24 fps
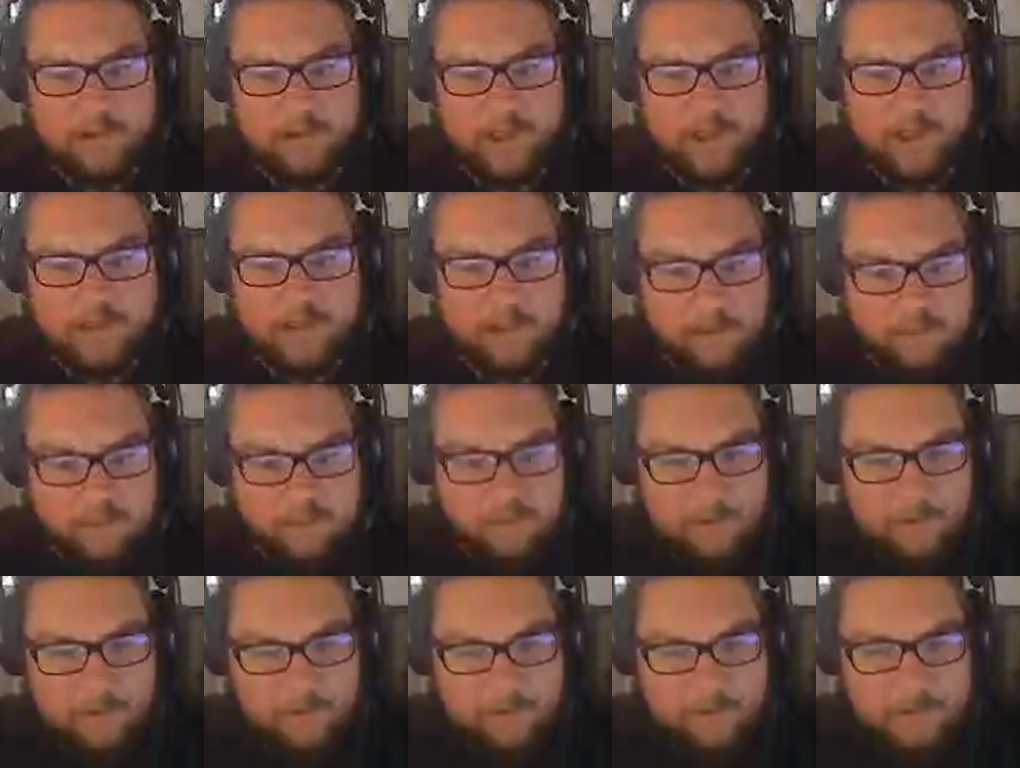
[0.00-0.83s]
Like, if you
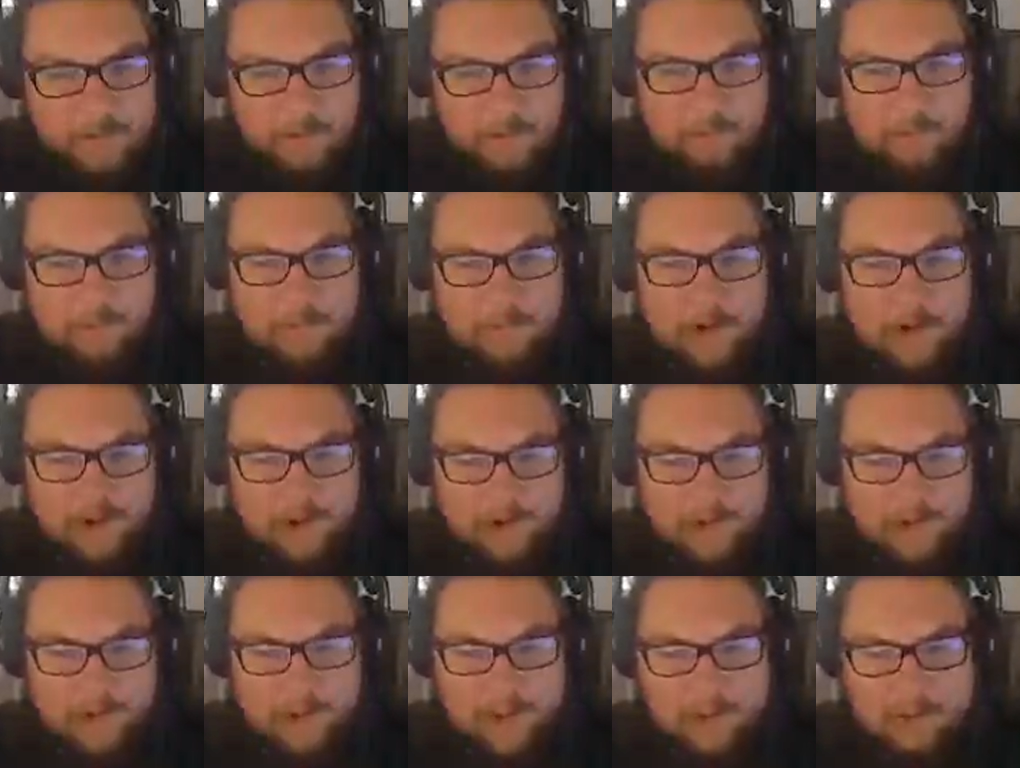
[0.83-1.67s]
wanted to do
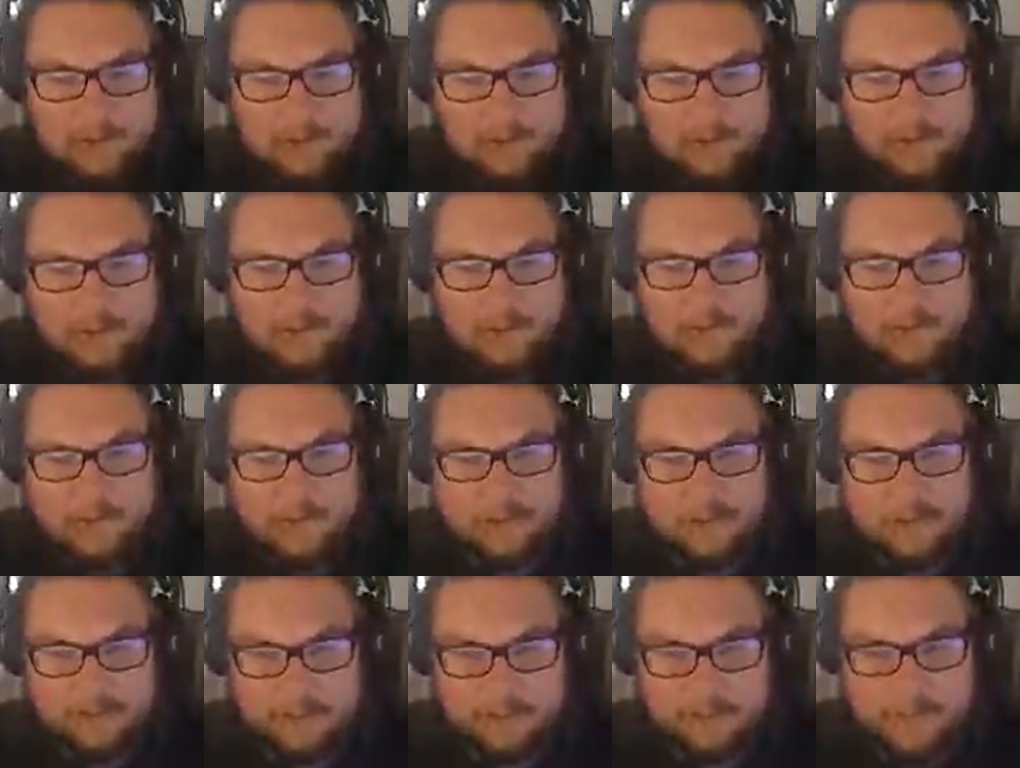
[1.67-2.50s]
modern, how would you do a
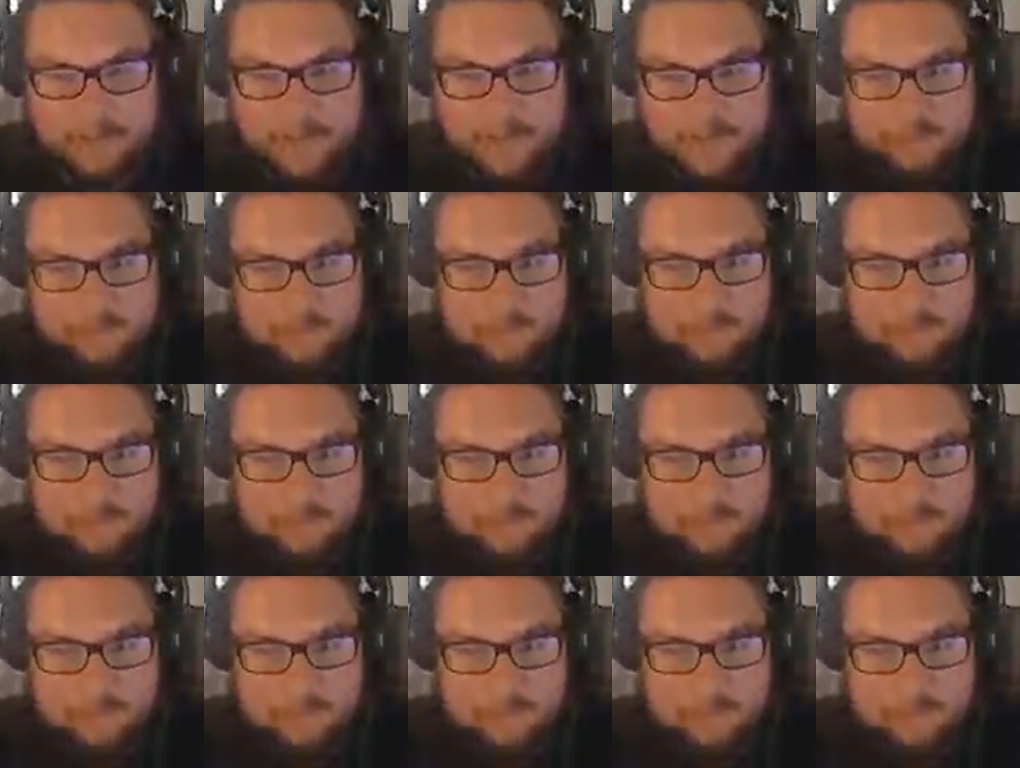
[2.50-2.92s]
Souls game?